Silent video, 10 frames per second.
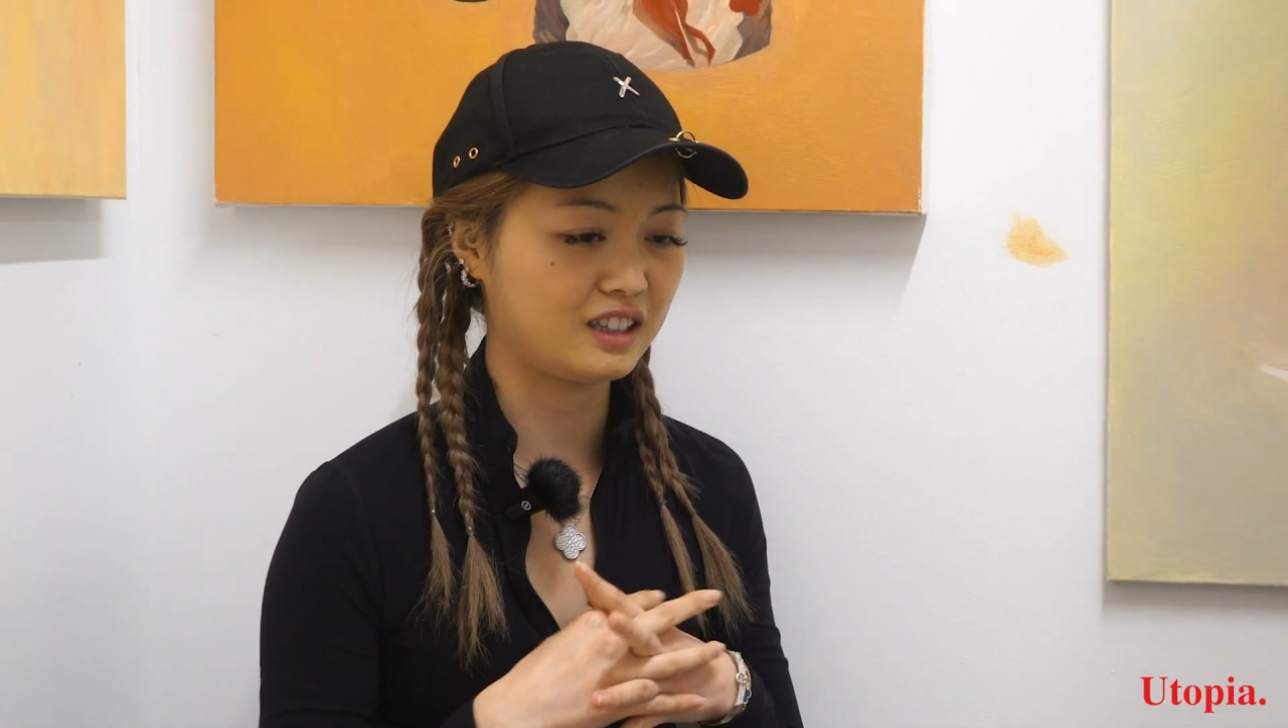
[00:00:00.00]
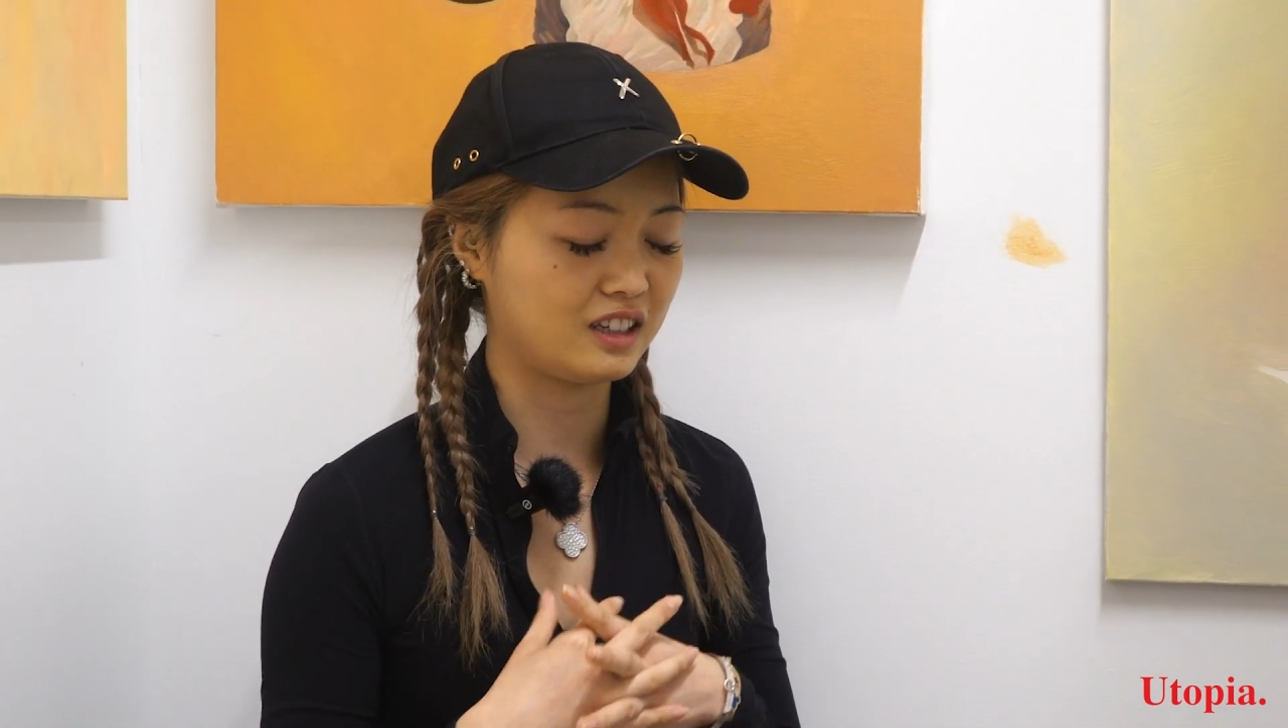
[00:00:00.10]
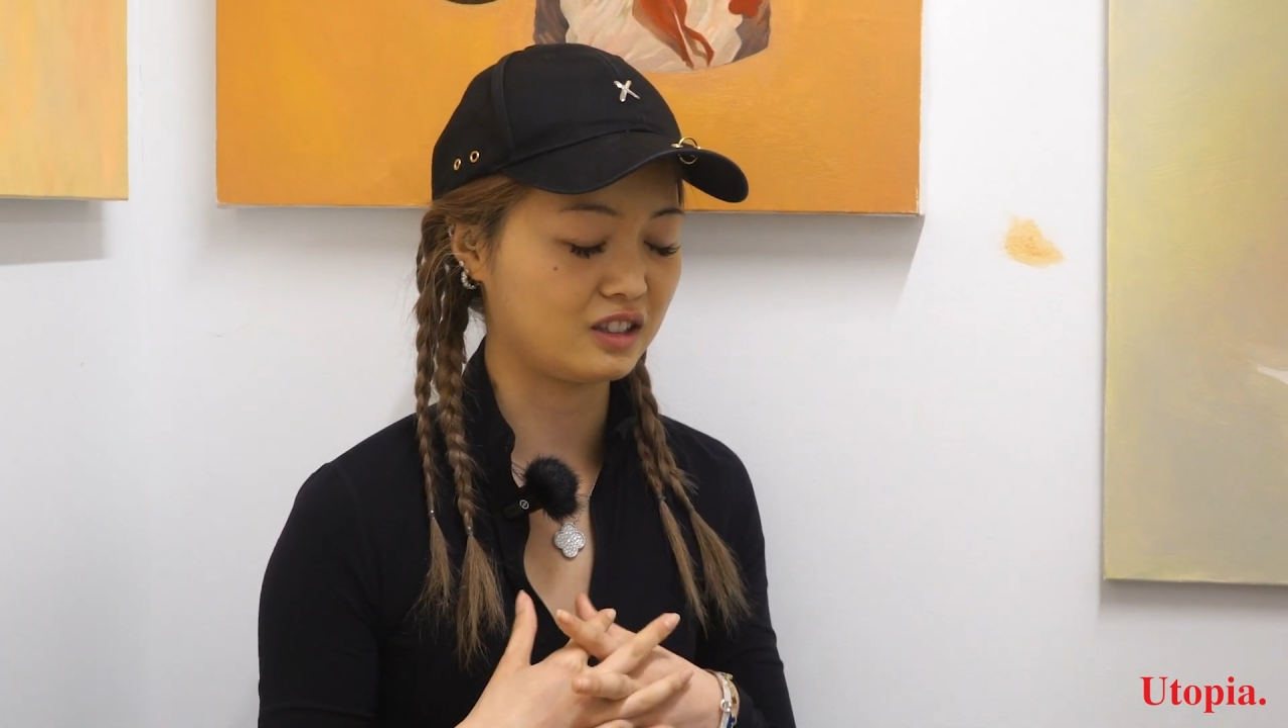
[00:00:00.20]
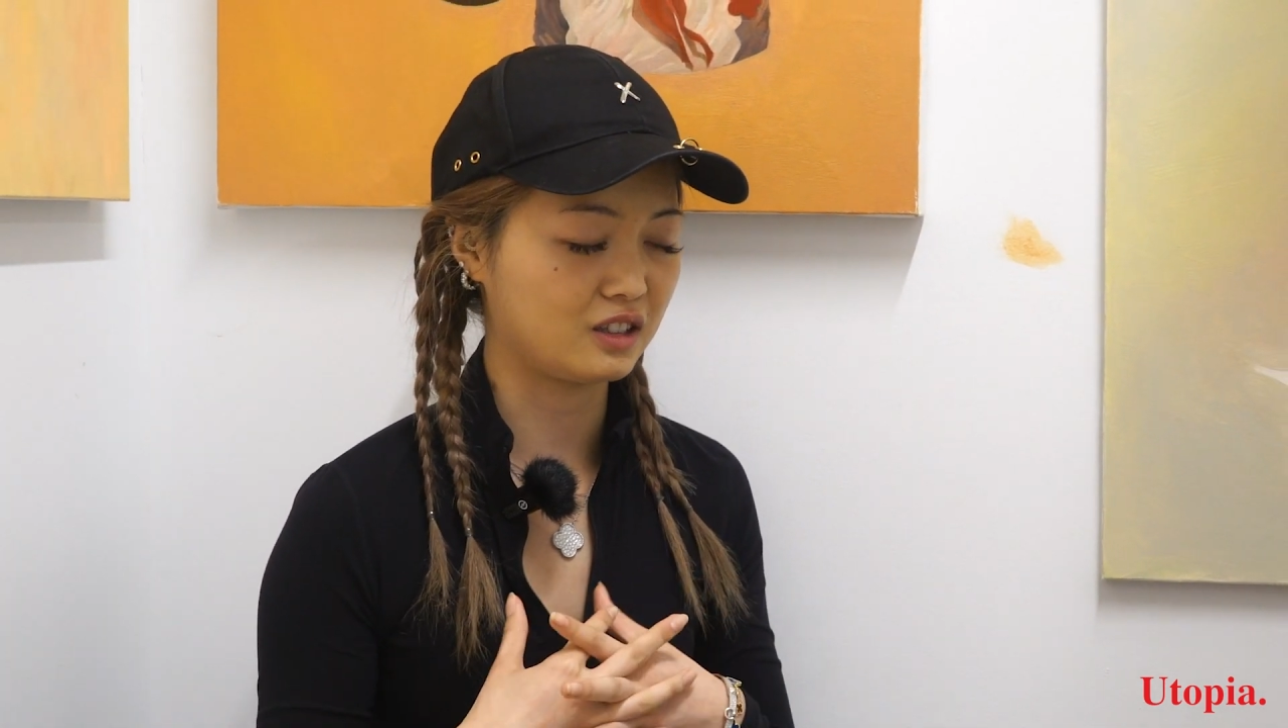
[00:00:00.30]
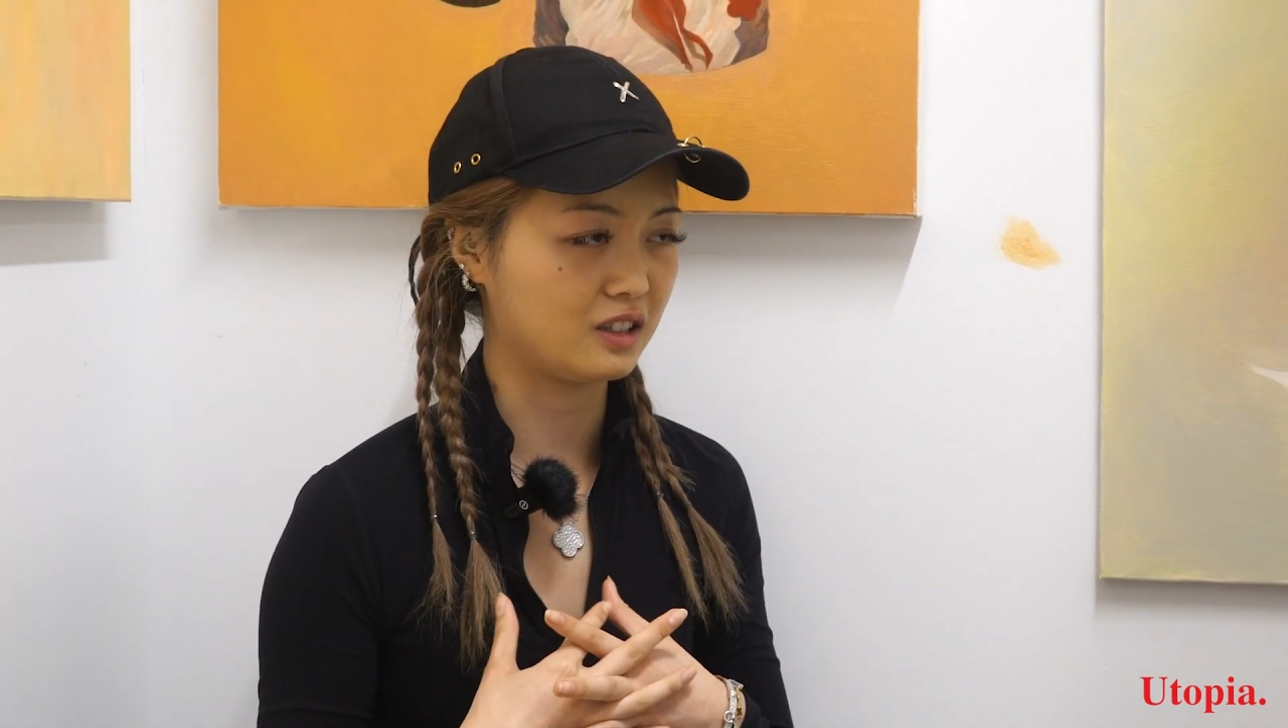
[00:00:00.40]

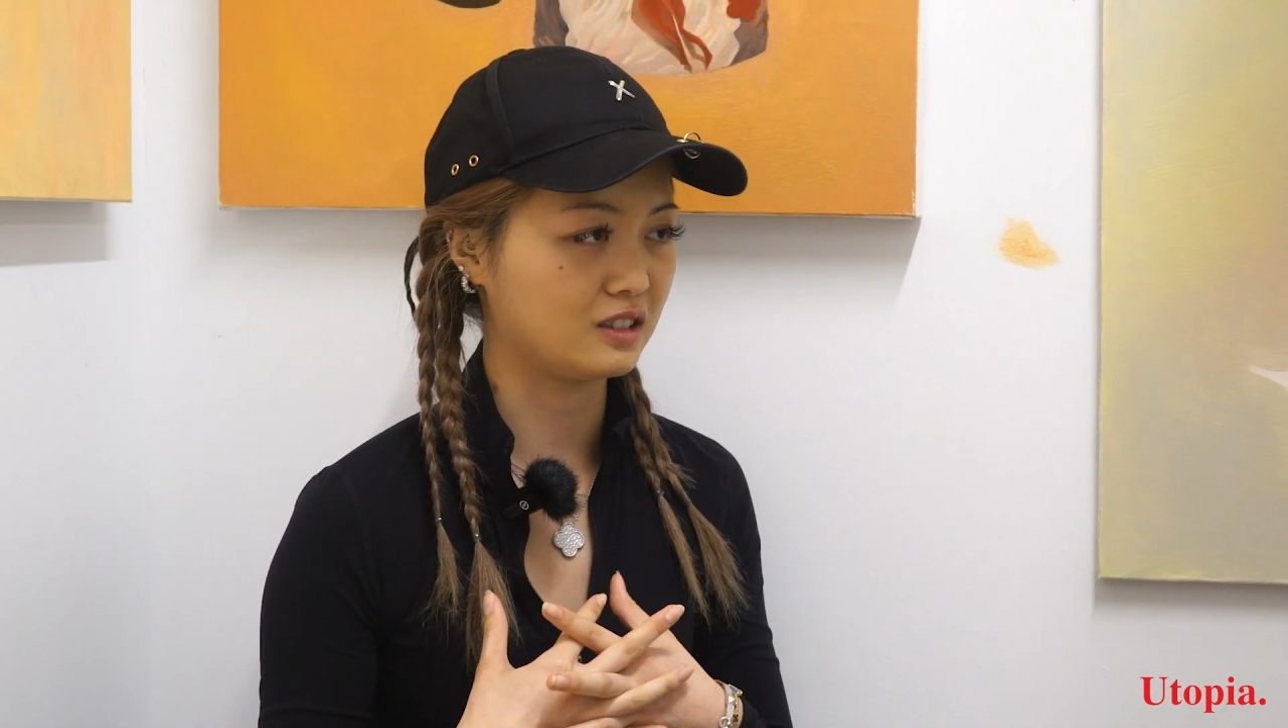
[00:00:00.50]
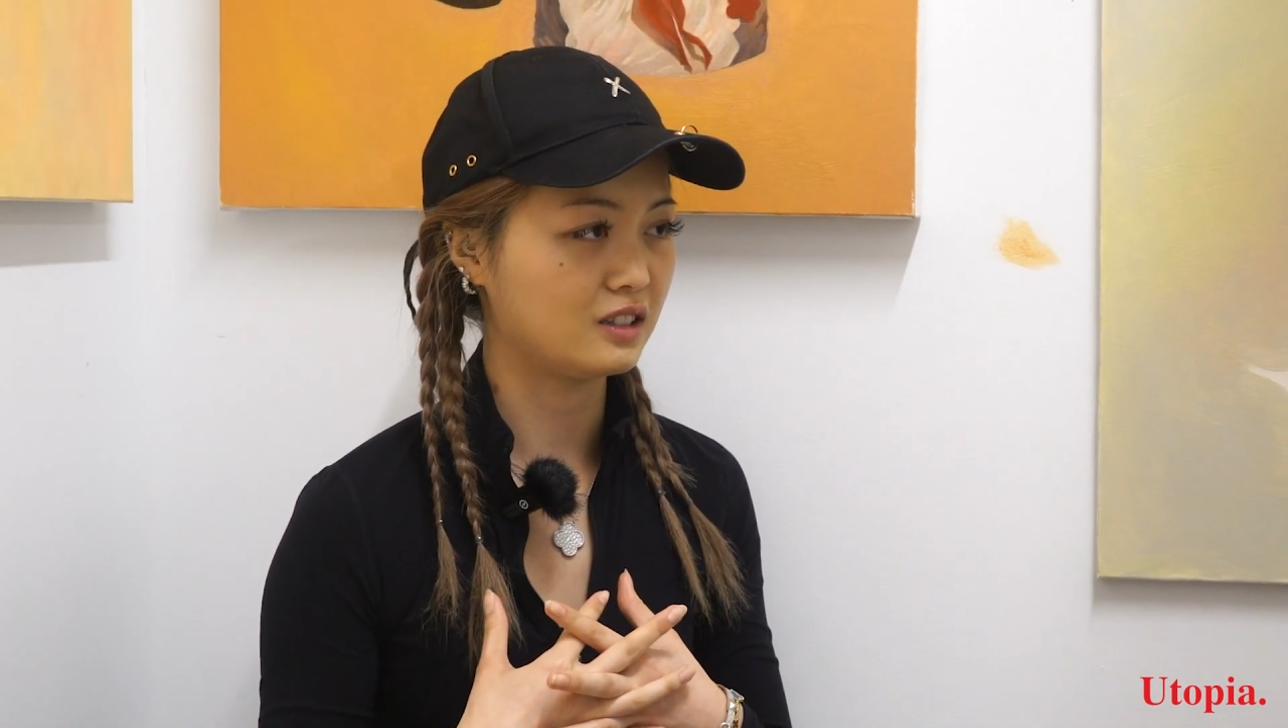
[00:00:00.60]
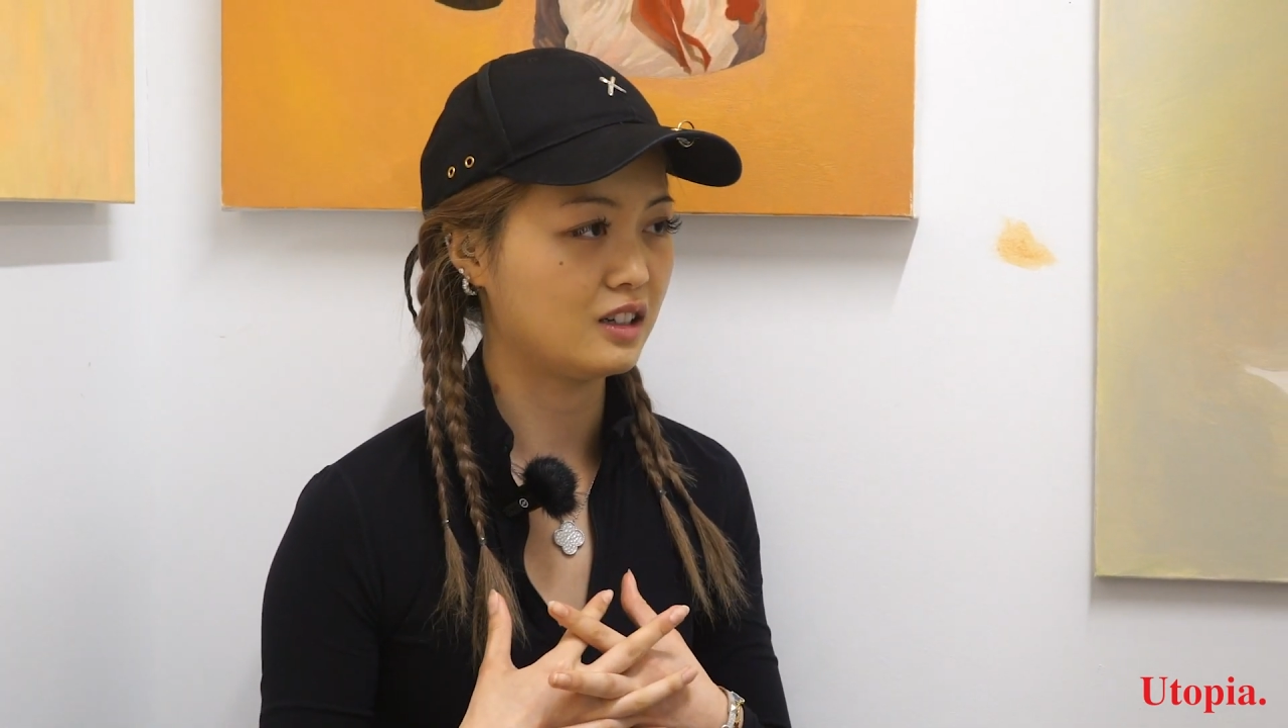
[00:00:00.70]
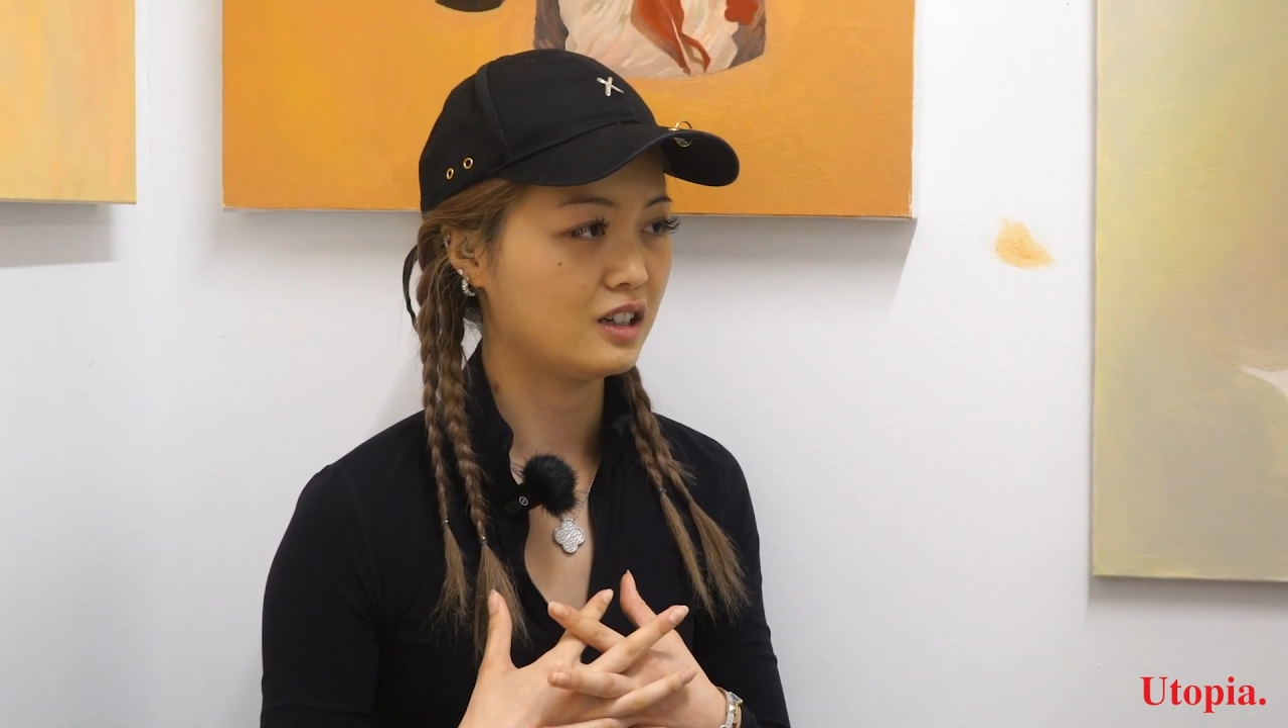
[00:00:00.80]
hands-on